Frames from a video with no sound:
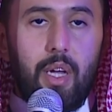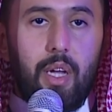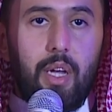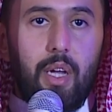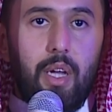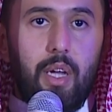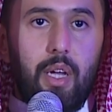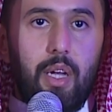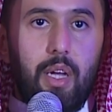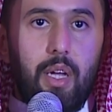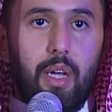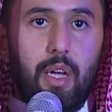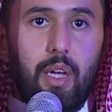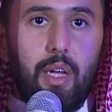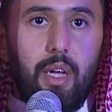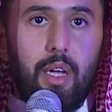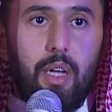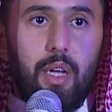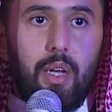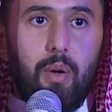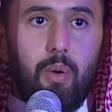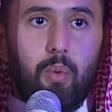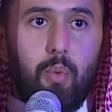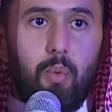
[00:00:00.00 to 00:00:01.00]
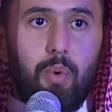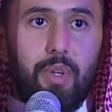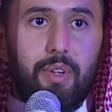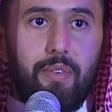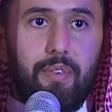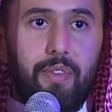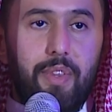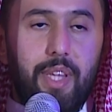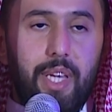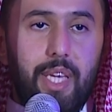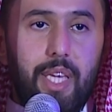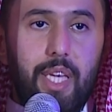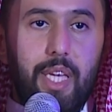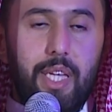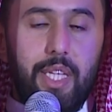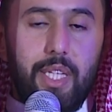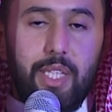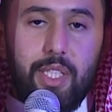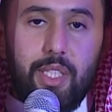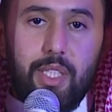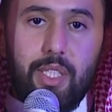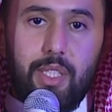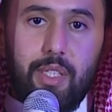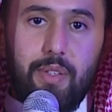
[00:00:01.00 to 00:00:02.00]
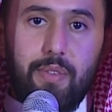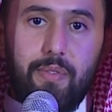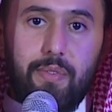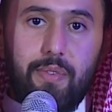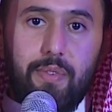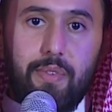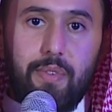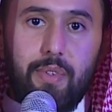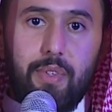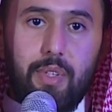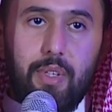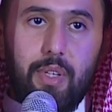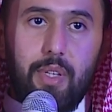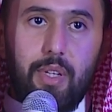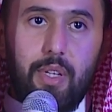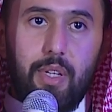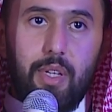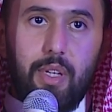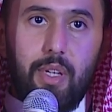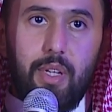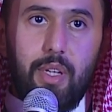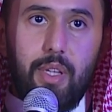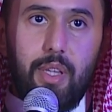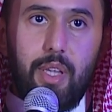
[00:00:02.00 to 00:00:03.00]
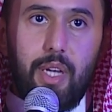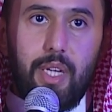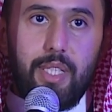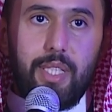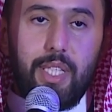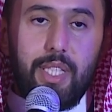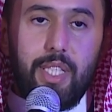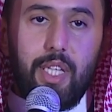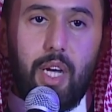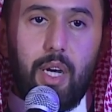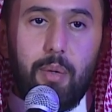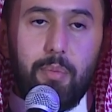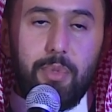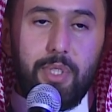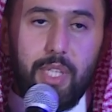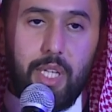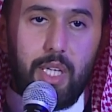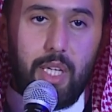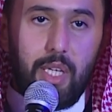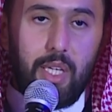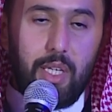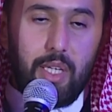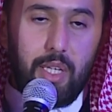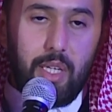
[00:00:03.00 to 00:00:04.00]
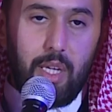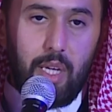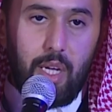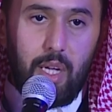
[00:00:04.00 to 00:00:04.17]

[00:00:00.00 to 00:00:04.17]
One of the key initiatives that adopting